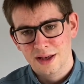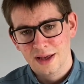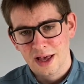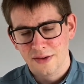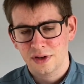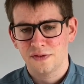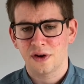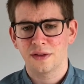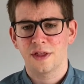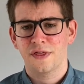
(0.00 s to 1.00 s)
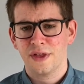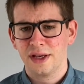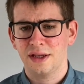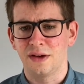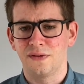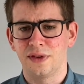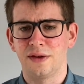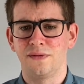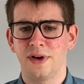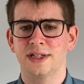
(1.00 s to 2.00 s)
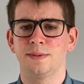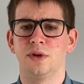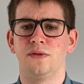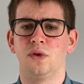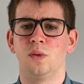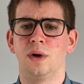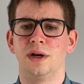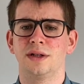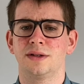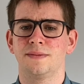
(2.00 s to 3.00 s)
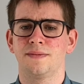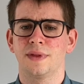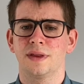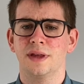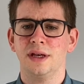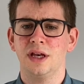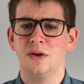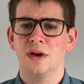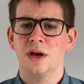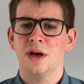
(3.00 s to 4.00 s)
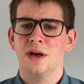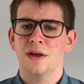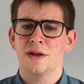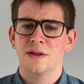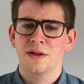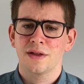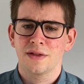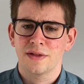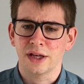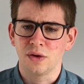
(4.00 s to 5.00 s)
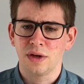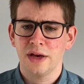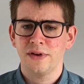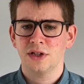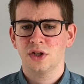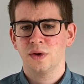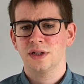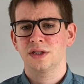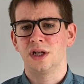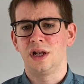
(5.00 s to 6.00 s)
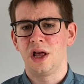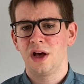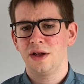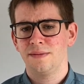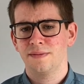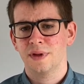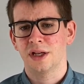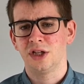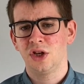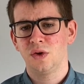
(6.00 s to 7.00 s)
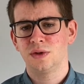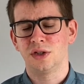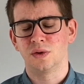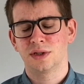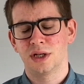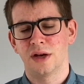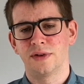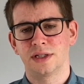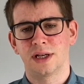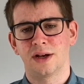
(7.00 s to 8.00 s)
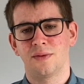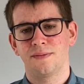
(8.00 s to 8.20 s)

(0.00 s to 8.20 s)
Heavenly Father, thank you for the investment of your word. Thank you that you give it to us to learn and use in your service now.